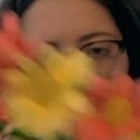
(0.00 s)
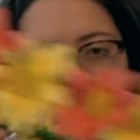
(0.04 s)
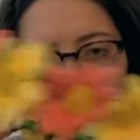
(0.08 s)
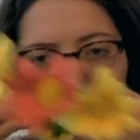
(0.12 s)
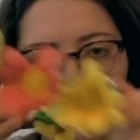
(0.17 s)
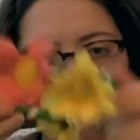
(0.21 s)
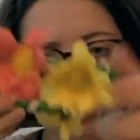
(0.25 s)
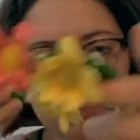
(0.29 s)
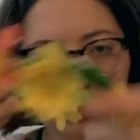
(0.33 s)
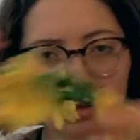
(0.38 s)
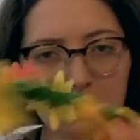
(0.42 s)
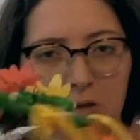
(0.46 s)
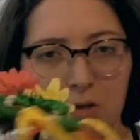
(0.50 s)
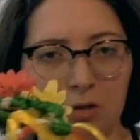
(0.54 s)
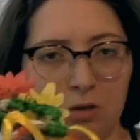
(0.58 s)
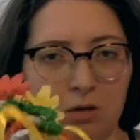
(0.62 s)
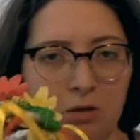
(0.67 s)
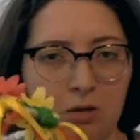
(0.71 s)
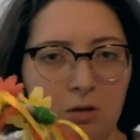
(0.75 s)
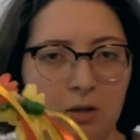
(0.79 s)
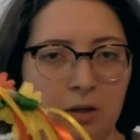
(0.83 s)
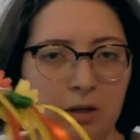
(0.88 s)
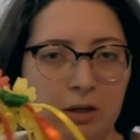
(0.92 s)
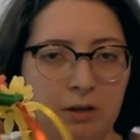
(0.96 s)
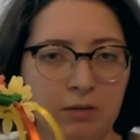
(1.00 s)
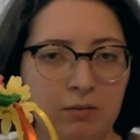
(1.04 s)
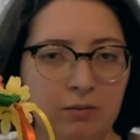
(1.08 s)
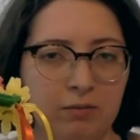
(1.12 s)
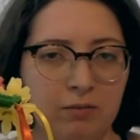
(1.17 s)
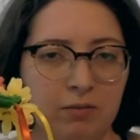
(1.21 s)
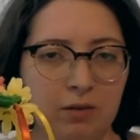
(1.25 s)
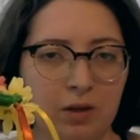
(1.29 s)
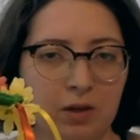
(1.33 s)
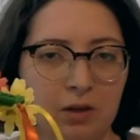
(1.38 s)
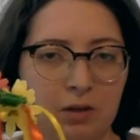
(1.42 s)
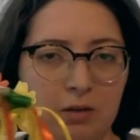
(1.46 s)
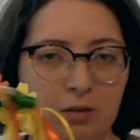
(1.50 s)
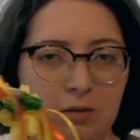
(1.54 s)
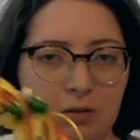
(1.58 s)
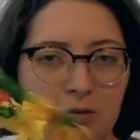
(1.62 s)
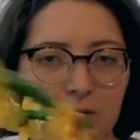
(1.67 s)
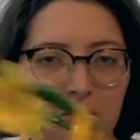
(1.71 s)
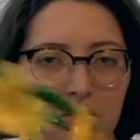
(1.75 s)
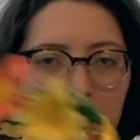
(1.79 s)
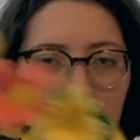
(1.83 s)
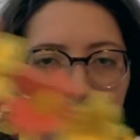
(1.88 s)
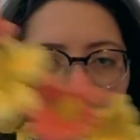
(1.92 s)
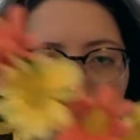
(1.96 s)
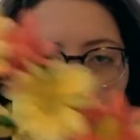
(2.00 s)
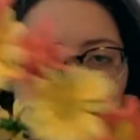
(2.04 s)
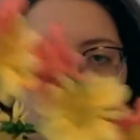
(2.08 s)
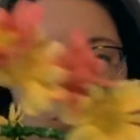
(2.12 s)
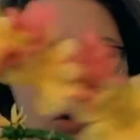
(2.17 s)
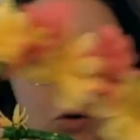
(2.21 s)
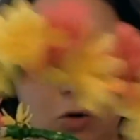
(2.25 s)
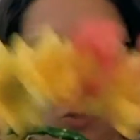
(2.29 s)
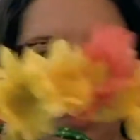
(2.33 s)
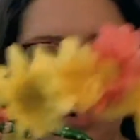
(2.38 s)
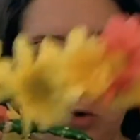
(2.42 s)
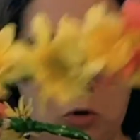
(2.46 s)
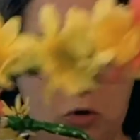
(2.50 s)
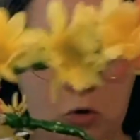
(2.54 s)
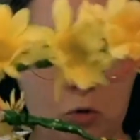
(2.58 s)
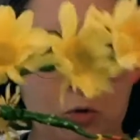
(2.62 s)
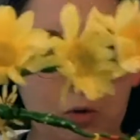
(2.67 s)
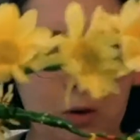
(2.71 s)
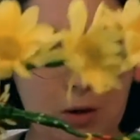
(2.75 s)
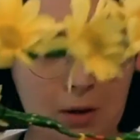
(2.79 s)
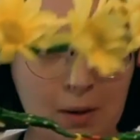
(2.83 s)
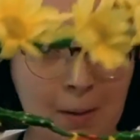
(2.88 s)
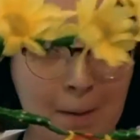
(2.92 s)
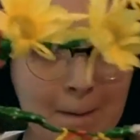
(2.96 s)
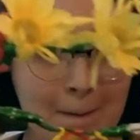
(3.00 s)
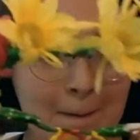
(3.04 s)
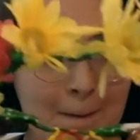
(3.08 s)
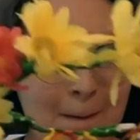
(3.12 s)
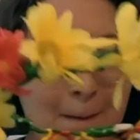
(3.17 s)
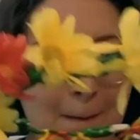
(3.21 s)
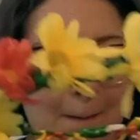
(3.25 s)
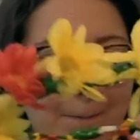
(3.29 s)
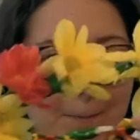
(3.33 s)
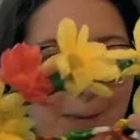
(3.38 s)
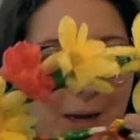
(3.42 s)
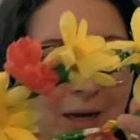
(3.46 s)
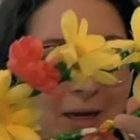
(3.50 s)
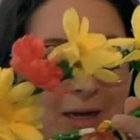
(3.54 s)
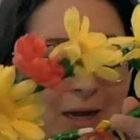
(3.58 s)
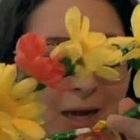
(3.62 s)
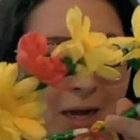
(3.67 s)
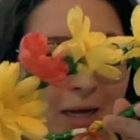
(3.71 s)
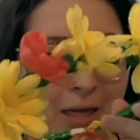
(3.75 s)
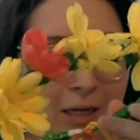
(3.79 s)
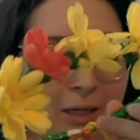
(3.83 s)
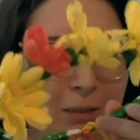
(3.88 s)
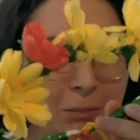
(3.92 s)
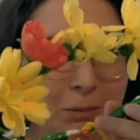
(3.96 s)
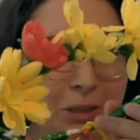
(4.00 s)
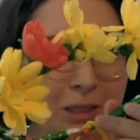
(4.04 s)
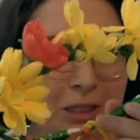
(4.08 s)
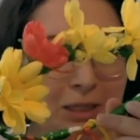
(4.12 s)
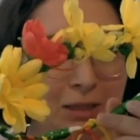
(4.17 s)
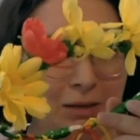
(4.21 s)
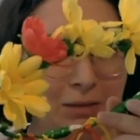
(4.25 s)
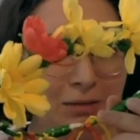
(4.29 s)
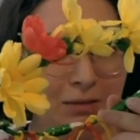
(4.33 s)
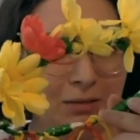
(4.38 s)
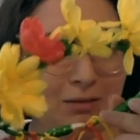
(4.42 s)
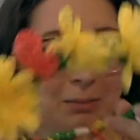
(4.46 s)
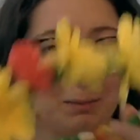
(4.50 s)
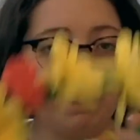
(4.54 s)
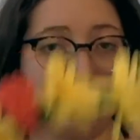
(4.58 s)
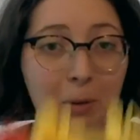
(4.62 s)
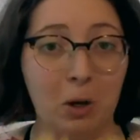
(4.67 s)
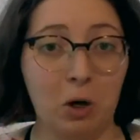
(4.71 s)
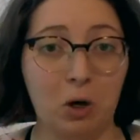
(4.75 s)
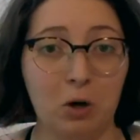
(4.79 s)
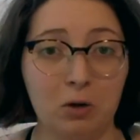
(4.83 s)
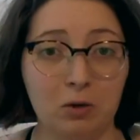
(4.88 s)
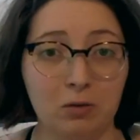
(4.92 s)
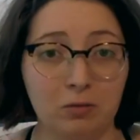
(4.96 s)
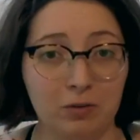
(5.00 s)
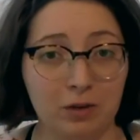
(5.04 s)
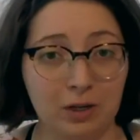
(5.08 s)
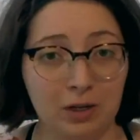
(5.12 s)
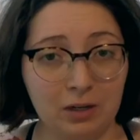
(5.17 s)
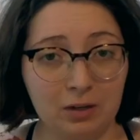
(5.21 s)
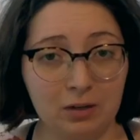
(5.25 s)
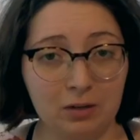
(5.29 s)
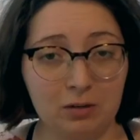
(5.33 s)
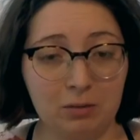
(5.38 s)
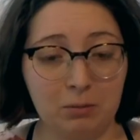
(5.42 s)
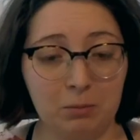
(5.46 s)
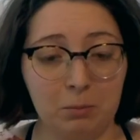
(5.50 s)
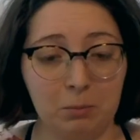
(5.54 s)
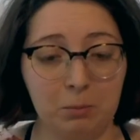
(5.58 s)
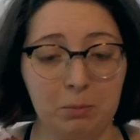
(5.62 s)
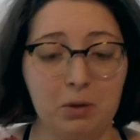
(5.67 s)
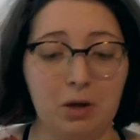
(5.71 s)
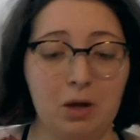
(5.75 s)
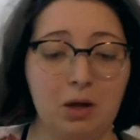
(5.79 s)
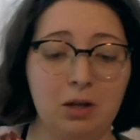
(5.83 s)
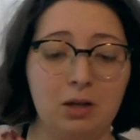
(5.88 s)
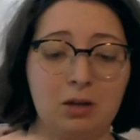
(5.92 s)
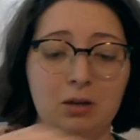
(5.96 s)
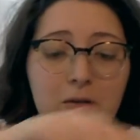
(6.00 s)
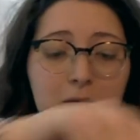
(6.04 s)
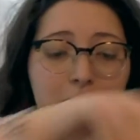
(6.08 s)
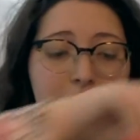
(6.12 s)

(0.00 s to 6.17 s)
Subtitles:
a little like this. It's no, by any means, perfect, but